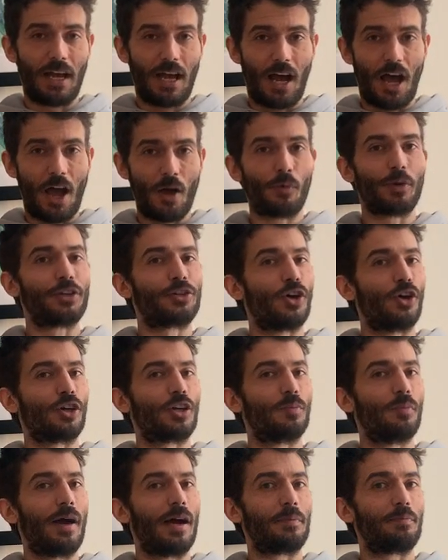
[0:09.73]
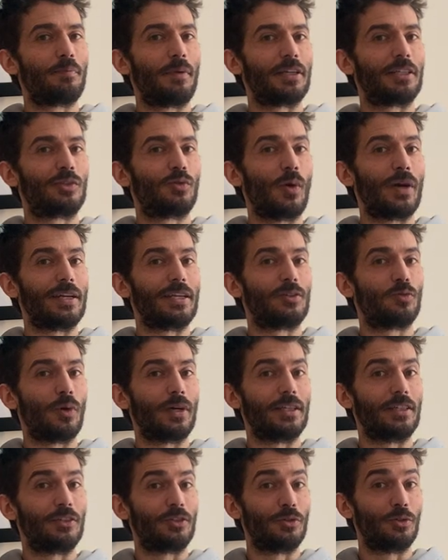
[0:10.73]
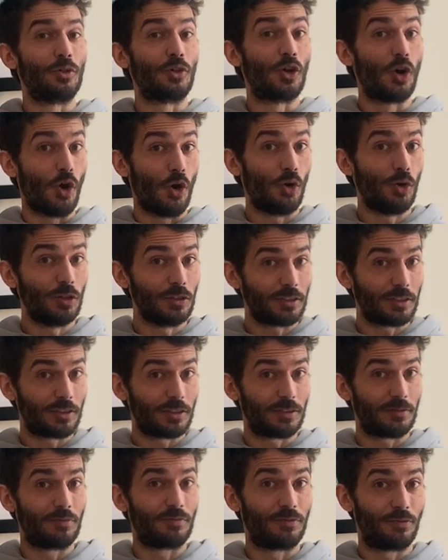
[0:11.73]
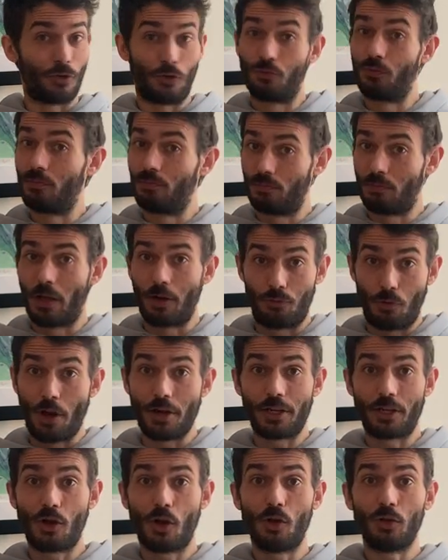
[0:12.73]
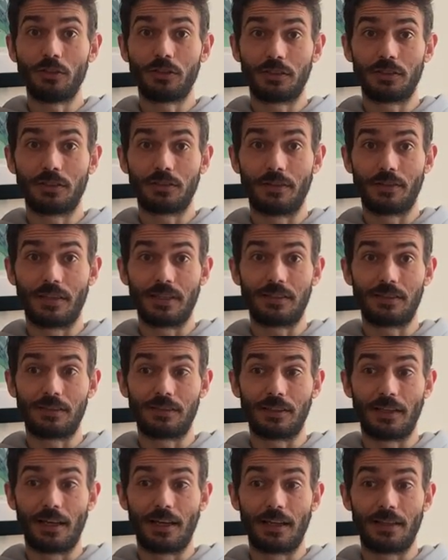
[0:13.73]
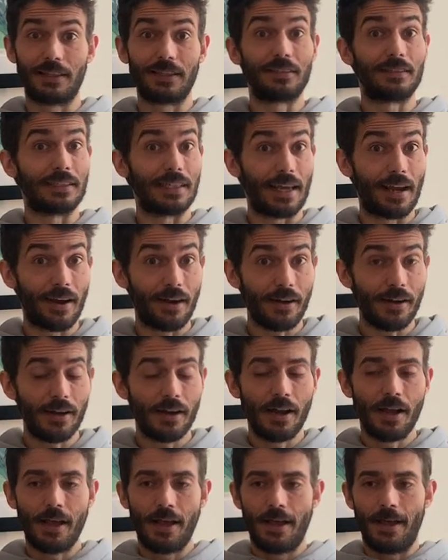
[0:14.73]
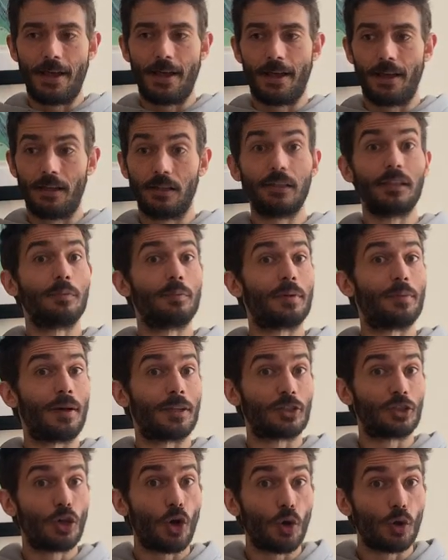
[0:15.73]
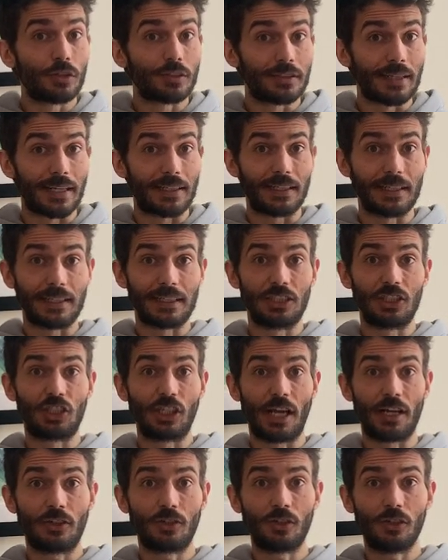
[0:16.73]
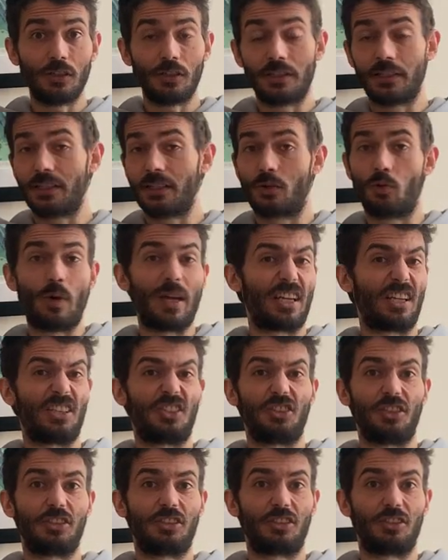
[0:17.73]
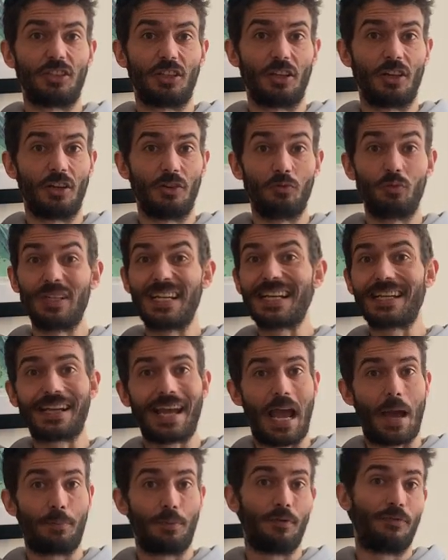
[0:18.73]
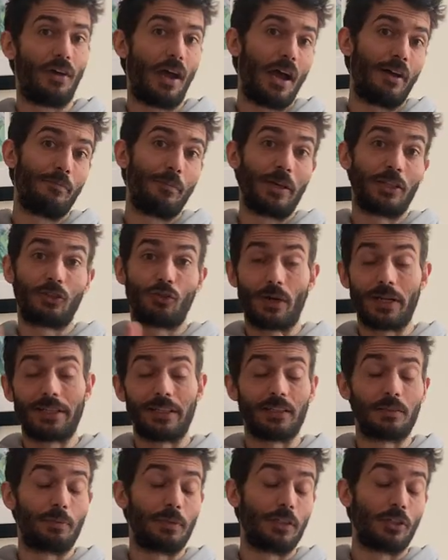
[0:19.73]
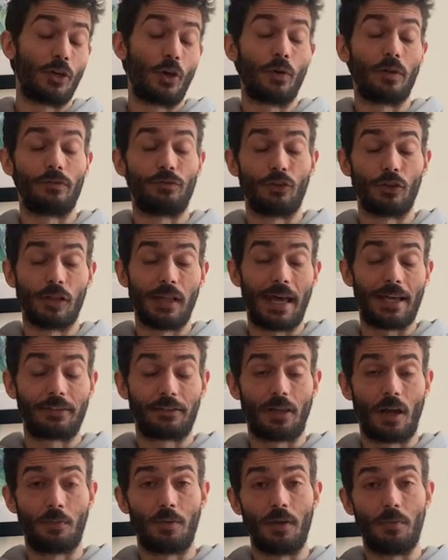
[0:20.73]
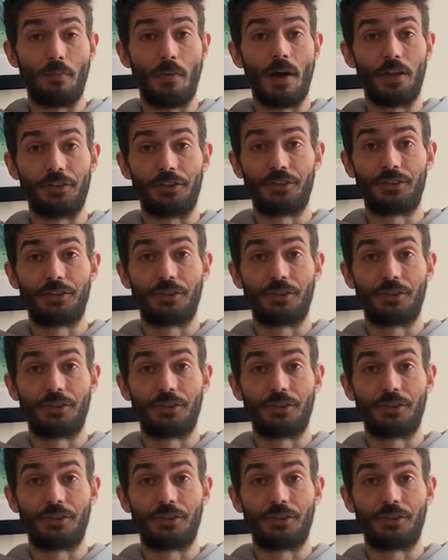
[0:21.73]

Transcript: I want to talk about my 2022 goals for my running goals this, uh, this year. Uh, a little bit about goal setting in general and a quick just uh, recap of how my training has been going for the last couple of months.